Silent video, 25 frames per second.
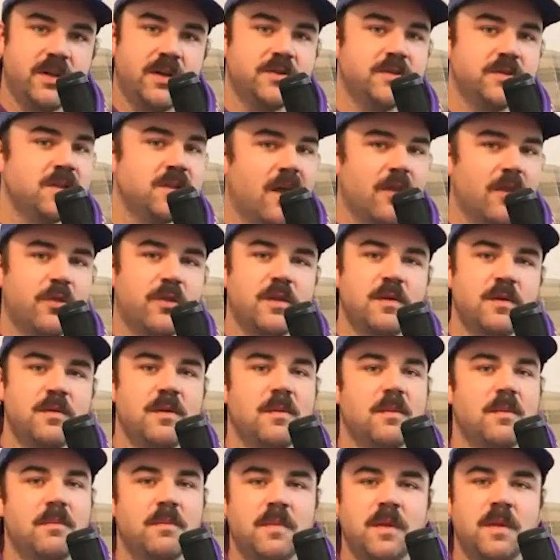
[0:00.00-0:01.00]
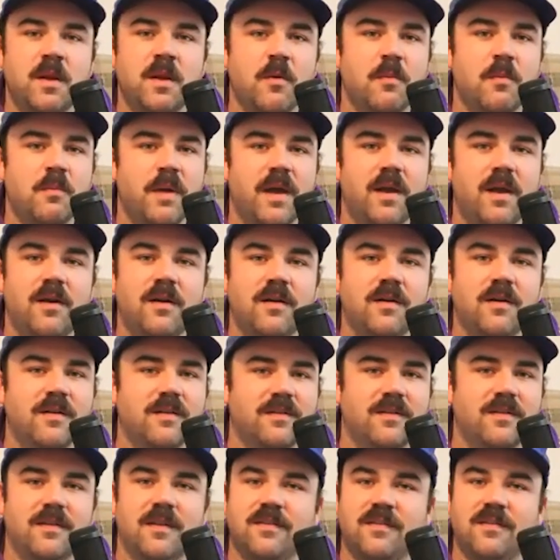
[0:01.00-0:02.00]
There's nothing you know better
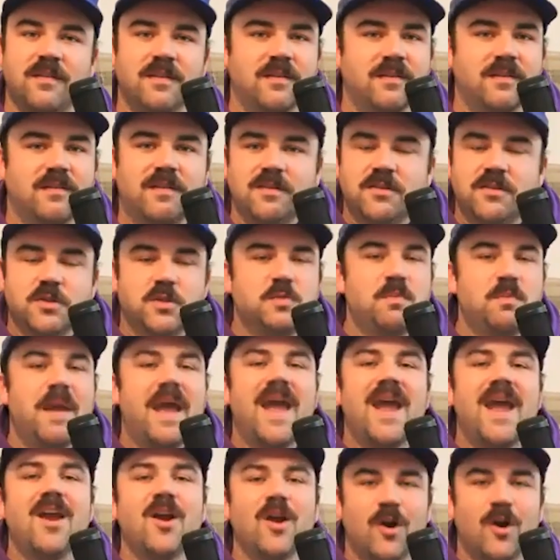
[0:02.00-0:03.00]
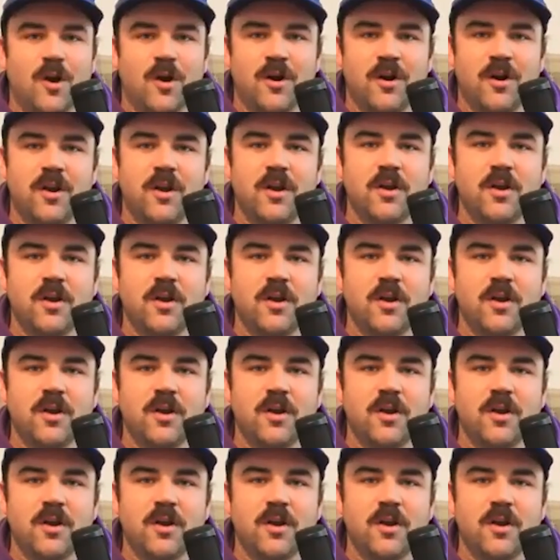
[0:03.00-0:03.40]
to to just pair